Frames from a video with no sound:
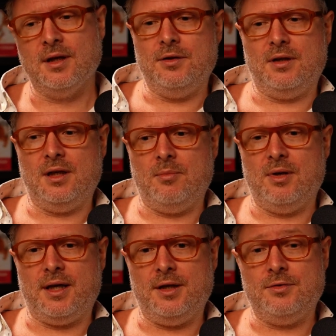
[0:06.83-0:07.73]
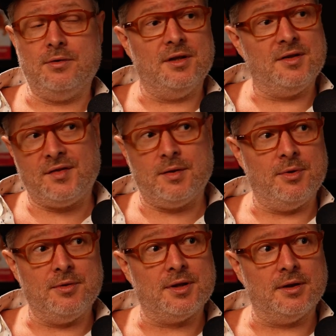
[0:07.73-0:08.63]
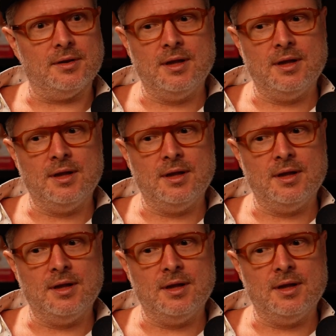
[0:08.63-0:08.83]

you can apply it to your distribution.